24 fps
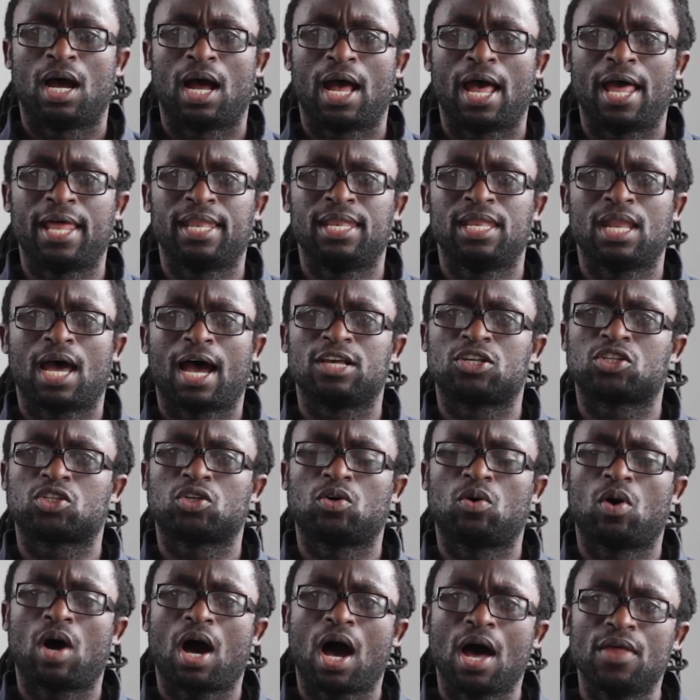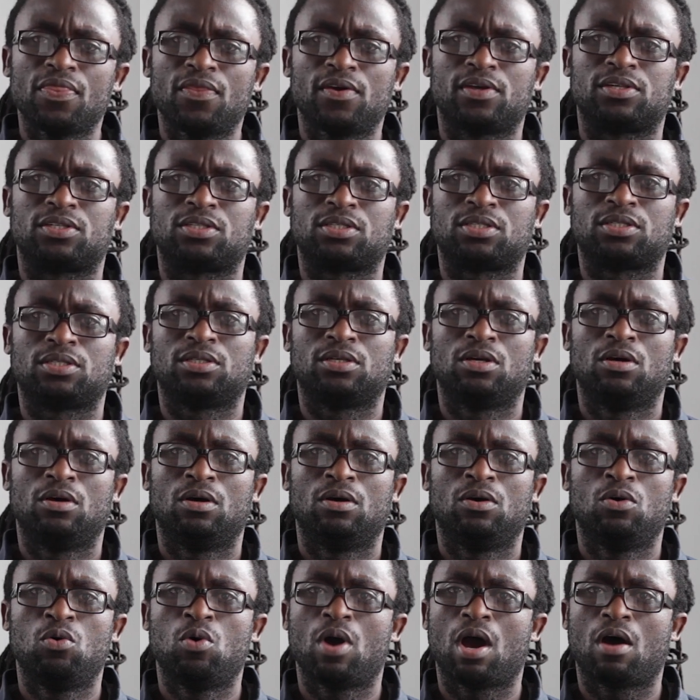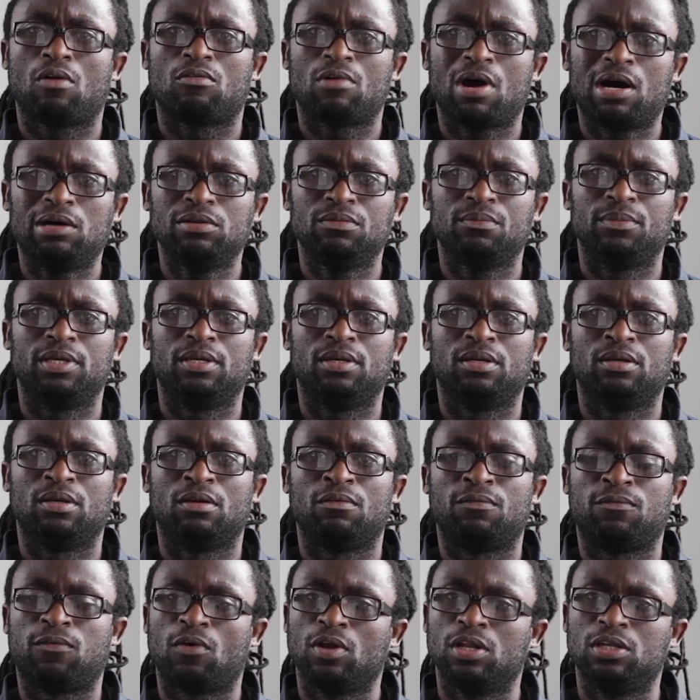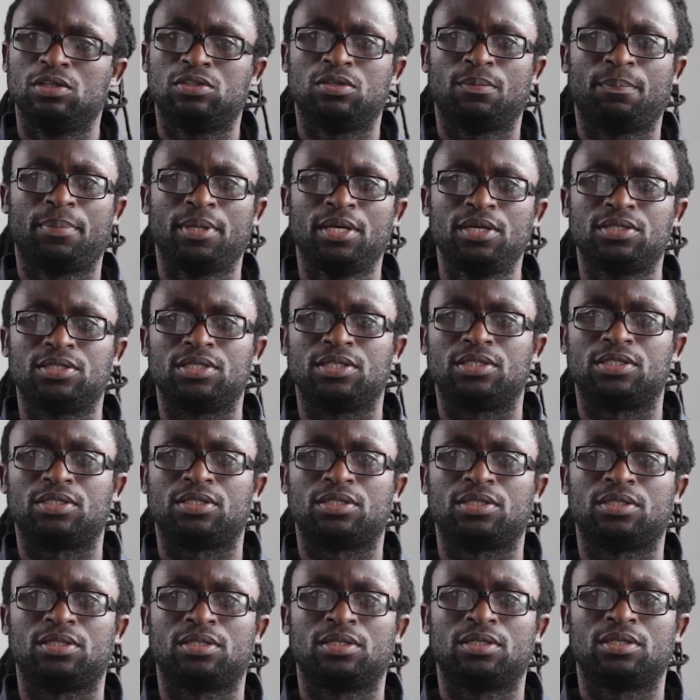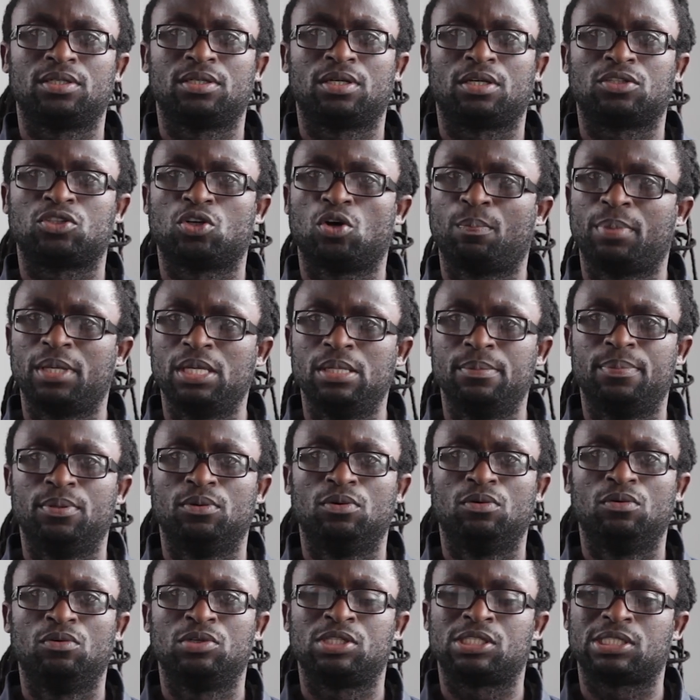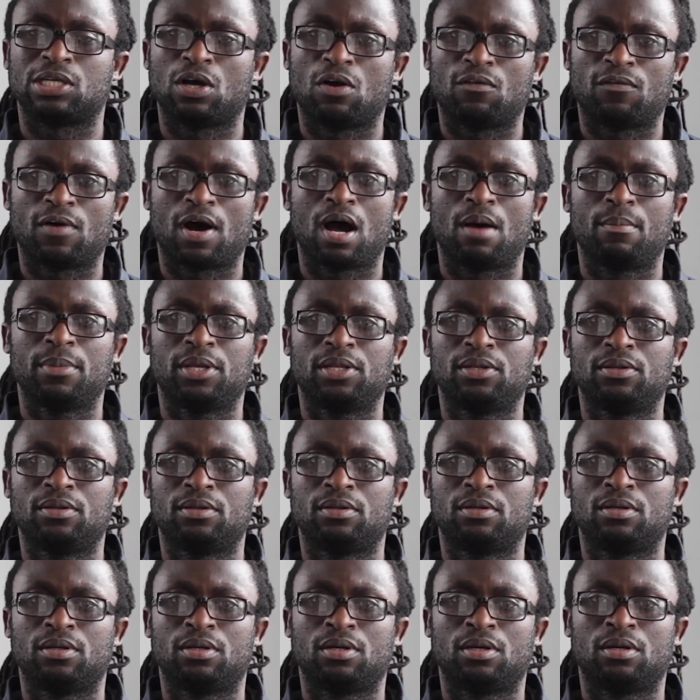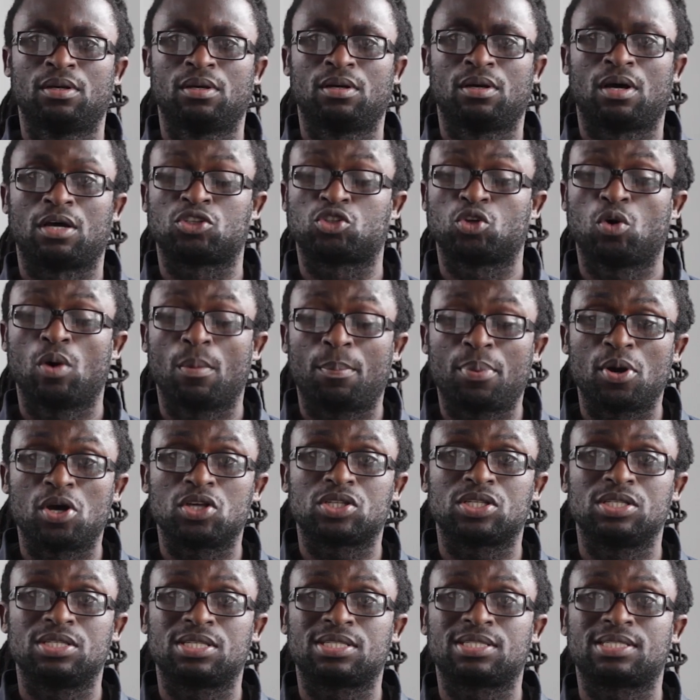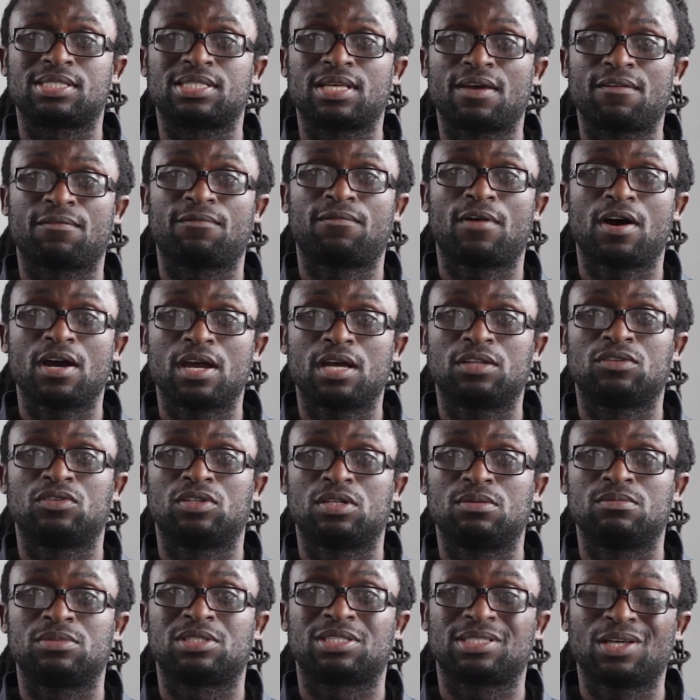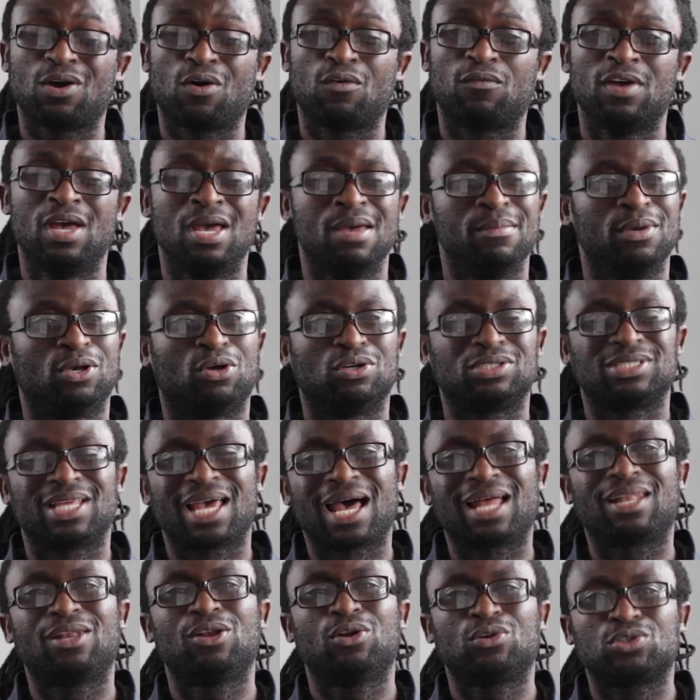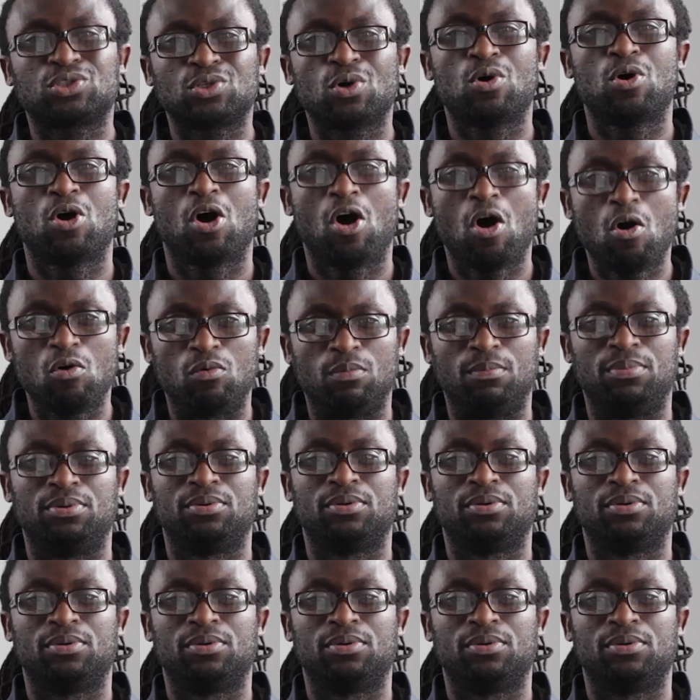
And I saw others who were around me falling to pieces. I saw people self-harming. I saw a person set fire to themselves because they had lost all hope.